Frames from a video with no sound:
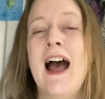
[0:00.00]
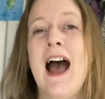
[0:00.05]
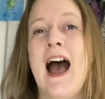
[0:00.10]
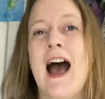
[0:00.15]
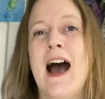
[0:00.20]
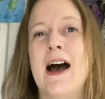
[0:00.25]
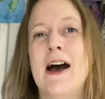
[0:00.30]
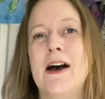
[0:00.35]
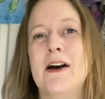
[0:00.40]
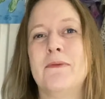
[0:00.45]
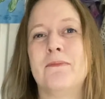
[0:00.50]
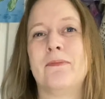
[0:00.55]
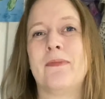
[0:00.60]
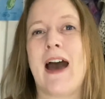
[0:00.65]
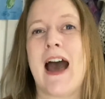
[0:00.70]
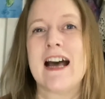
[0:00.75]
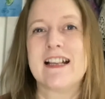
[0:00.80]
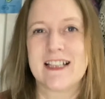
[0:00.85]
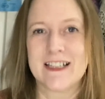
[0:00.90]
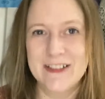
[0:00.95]

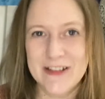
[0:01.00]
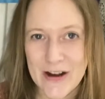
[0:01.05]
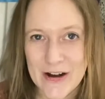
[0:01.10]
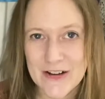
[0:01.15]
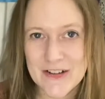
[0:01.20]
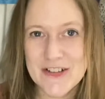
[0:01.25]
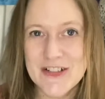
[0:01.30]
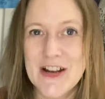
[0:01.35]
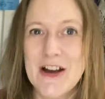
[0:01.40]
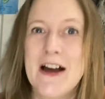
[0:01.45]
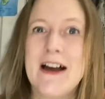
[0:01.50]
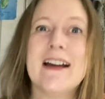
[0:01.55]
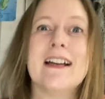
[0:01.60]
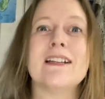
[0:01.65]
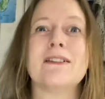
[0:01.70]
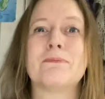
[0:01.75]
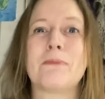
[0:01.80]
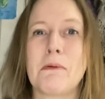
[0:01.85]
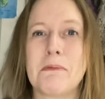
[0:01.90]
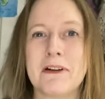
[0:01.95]
As a yarn dye, it's
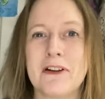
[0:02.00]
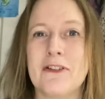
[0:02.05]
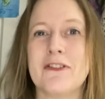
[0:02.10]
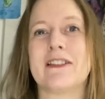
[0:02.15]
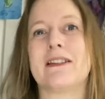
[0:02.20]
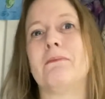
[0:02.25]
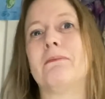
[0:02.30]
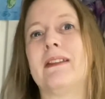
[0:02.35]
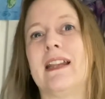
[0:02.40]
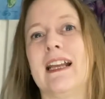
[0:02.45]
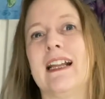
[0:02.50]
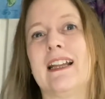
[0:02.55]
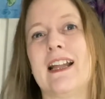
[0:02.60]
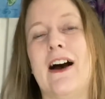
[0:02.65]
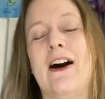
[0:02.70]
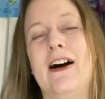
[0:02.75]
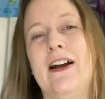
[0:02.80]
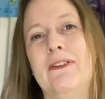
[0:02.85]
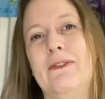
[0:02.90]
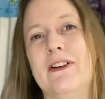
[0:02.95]
probably not something that
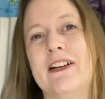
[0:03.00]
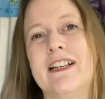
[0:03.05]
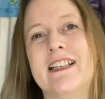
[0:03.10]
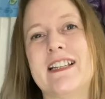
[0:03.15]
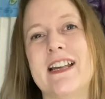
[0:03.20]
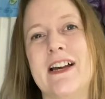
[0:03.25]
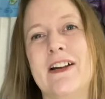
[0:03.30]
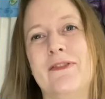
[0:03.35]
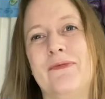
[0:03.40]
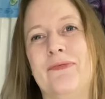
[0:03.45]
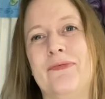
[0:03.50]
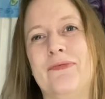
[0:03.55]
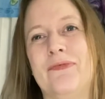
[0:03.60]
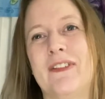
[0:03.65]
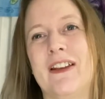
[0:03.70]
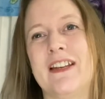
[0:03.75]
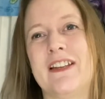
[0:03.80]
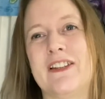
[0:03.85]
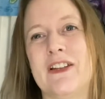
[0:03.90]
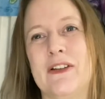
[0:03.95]
I would
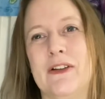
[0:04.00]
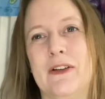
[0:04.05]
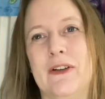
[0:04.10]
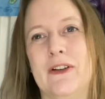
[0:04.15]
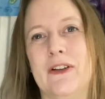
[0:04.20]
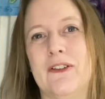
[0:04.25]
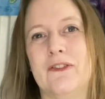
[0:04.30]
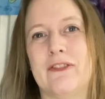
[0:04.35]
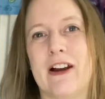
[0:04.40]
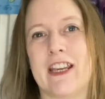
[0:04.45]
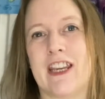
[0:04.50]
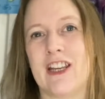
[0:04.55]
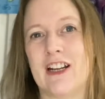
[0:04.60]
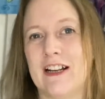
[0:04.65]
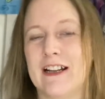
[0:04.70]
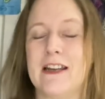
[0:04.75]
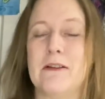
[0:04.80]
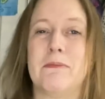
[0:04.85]
do regularly,